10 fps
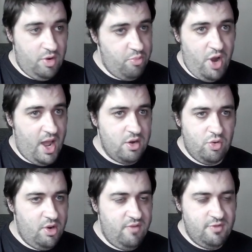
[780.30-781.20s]
Ribrianne,
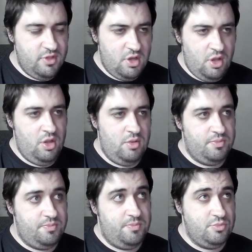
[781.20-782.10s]
or even the
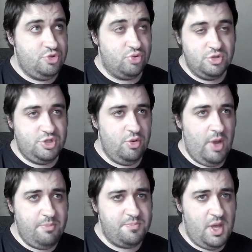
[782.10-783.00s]
Draw 2
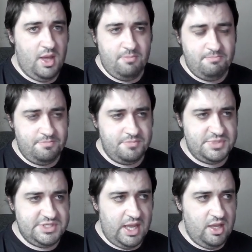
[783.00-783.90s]
Ape,
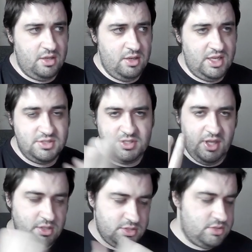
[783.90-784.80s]
Saiyan
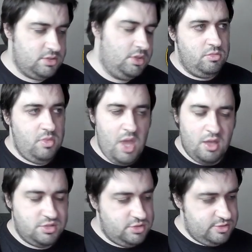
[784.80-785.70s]
Instincts.
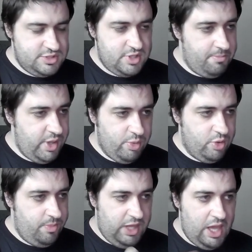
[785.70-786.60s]
Yeah, some people
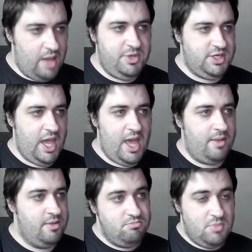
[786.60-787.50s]
will be happy to get
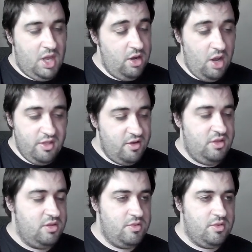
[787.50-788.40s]
another
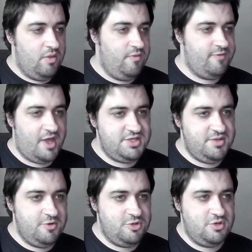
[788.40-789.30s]
fancy
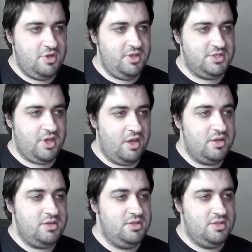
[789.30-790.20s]
version of this
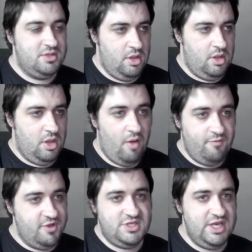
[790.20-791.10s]
card.
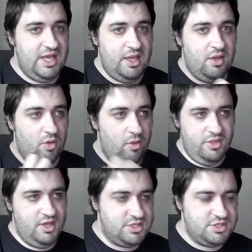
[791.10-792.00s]
Obviously, all
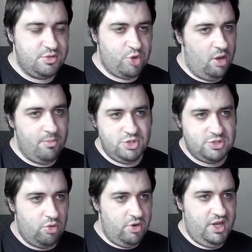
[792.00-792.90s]
the super
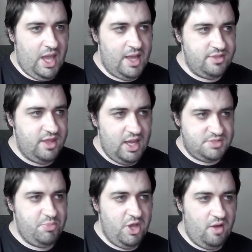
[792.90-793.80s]
combos already had the
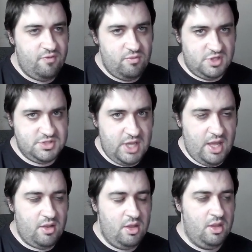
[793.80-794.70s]
SPR from the set